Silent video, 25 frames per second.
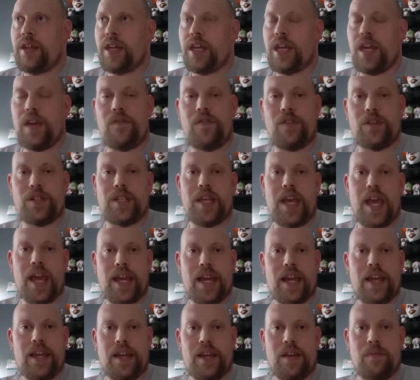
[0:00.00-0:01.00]
give or
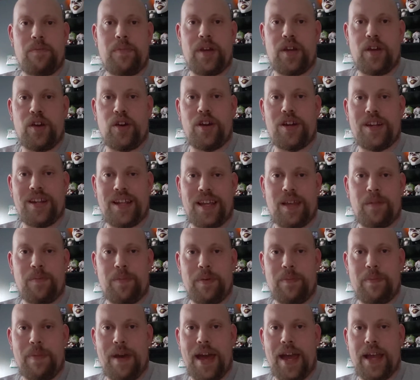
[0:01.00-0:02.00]
take, can be good and can
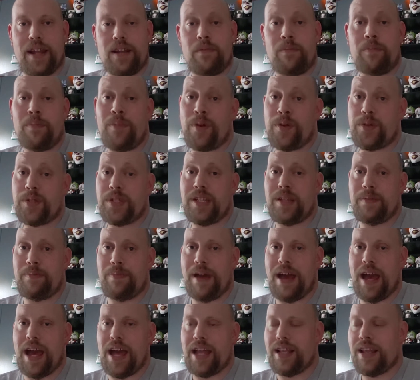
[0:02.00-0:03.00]
be bad. Mostly
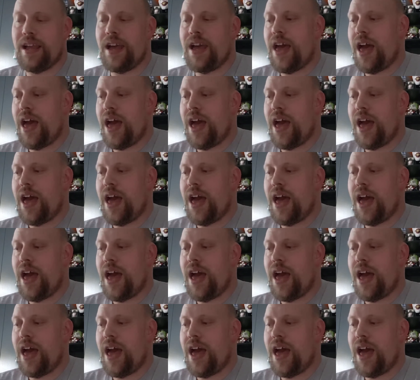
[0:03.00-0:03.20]
bad.